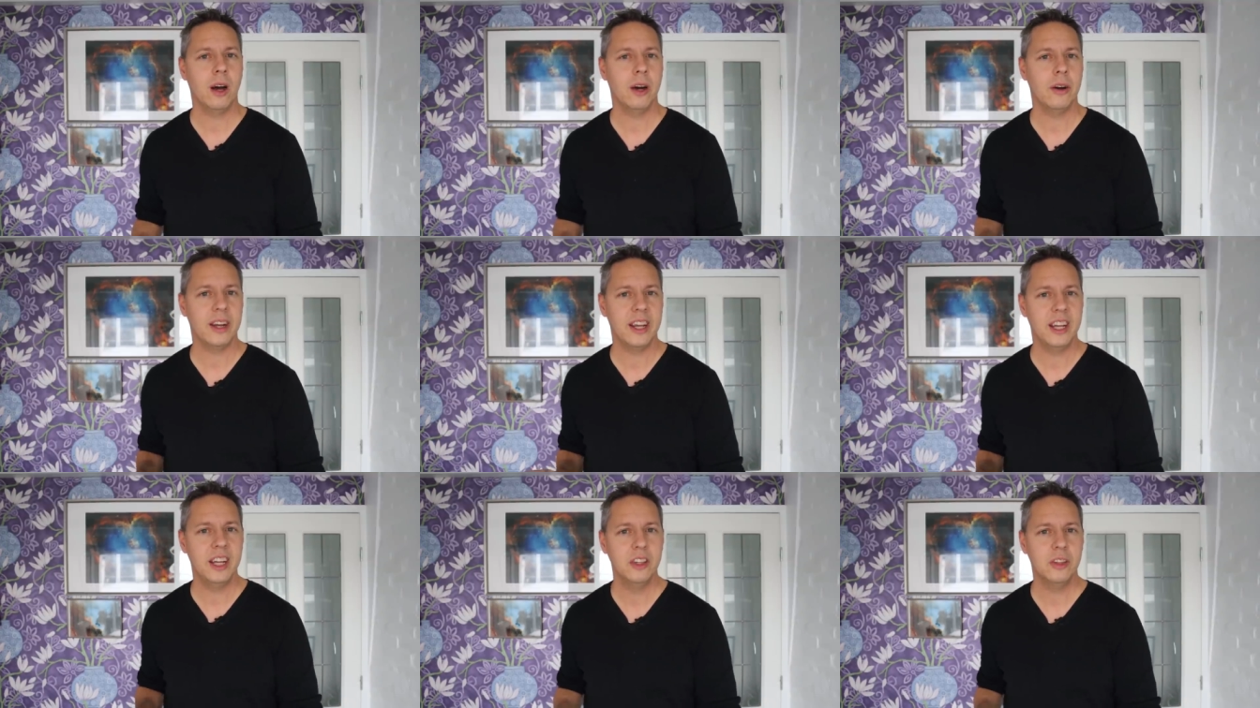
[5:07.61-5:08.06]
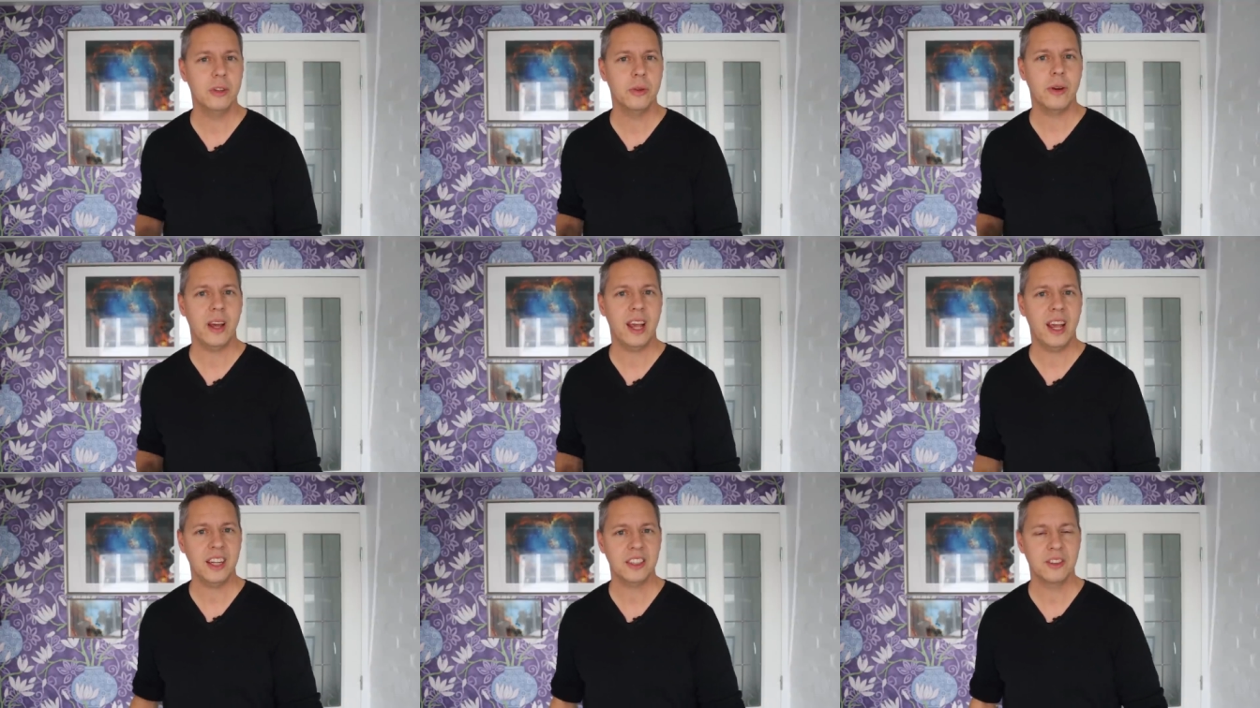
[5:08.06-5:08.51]
are
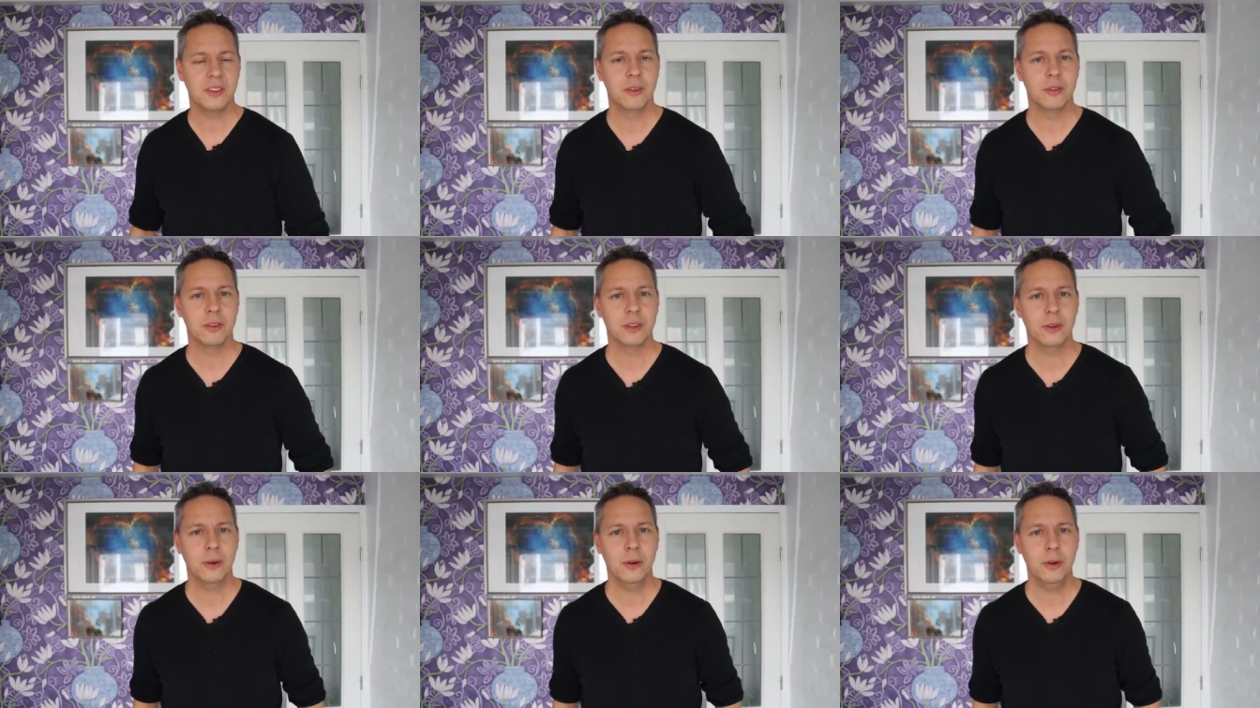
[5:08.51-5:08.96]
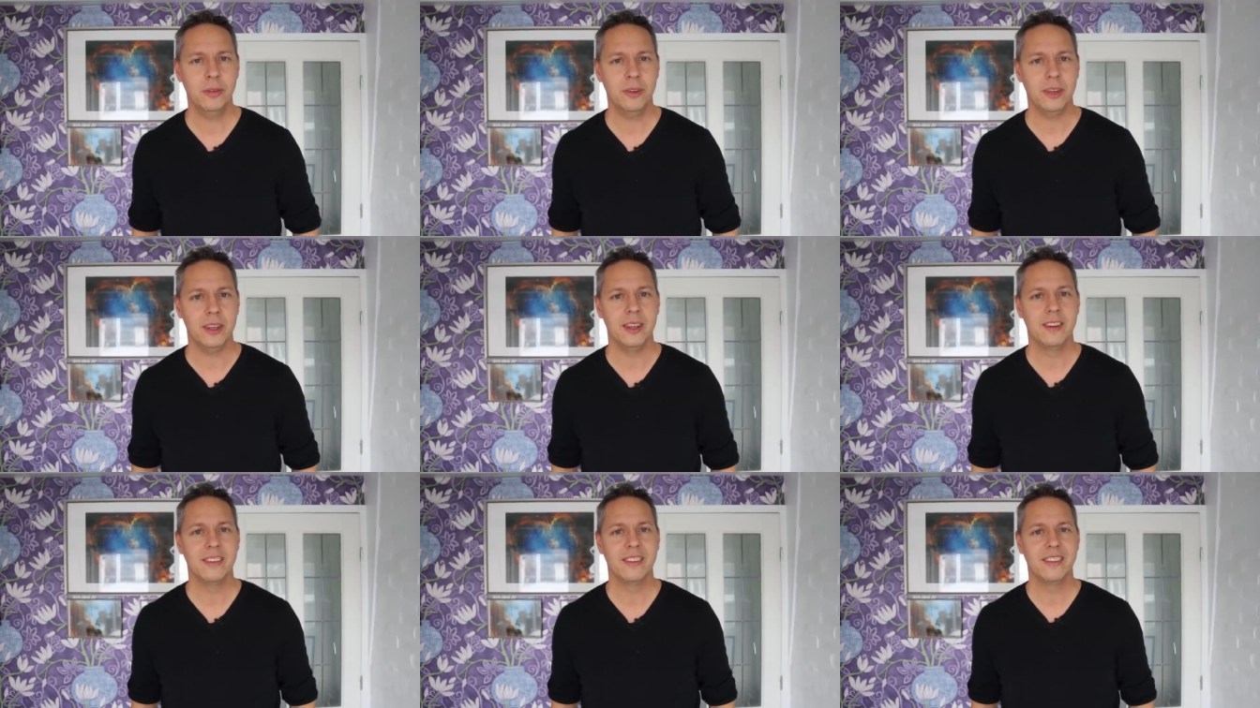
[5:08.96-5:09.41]
into
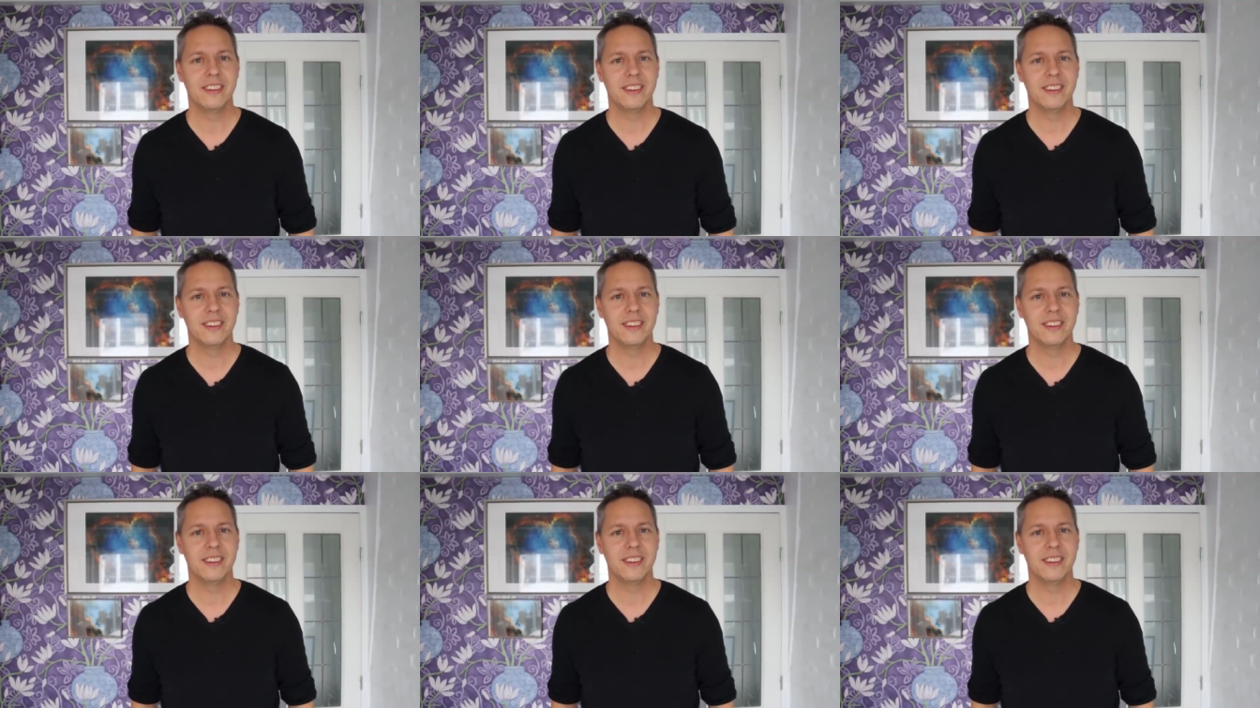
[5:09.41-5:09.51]
astrophotography.